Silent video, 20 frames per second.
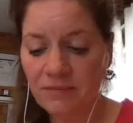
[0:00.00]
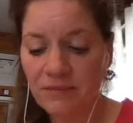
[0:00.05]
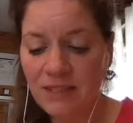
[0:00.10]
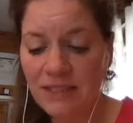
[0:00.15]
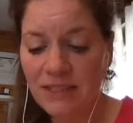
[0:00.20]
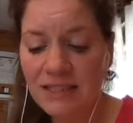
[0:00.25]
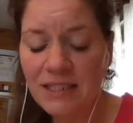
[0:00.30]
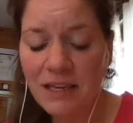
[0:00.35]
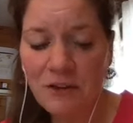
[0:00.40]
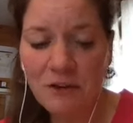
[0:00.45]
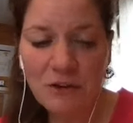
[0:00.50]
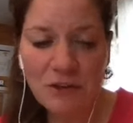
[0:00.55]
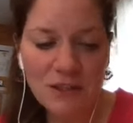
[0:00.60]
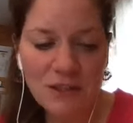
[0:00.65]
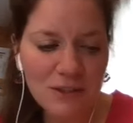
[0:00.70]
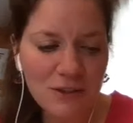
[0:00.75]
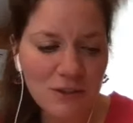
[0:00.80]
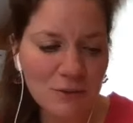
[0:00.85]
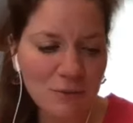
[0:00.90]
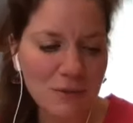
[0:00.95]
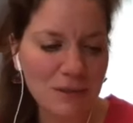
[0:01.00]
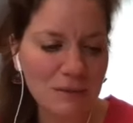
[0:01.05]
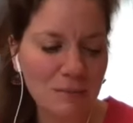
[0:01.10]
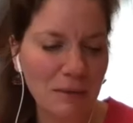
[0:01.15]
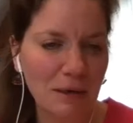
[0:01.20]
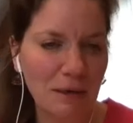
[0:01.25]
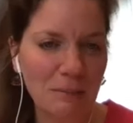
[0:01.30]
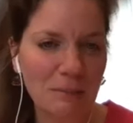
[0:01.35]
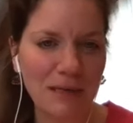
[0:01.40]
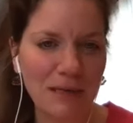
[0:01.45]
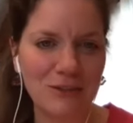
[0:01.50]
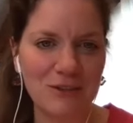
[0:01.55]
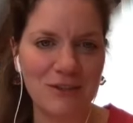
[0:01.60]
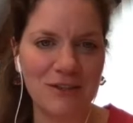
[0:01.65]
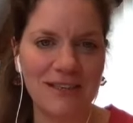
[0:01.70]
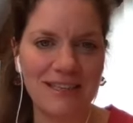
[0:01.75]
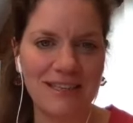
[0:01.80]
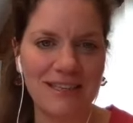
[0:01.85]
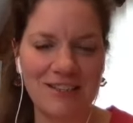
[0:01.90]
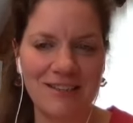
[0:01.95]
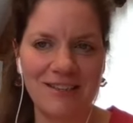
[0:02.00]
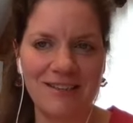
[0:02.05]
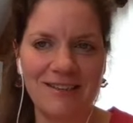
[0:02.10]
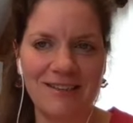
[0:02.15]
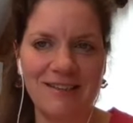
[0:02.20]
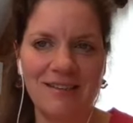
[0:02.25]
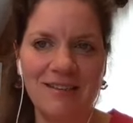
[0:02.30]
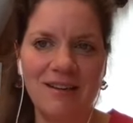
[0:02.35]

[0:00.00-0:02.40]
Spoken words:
The other thing too is about imagination.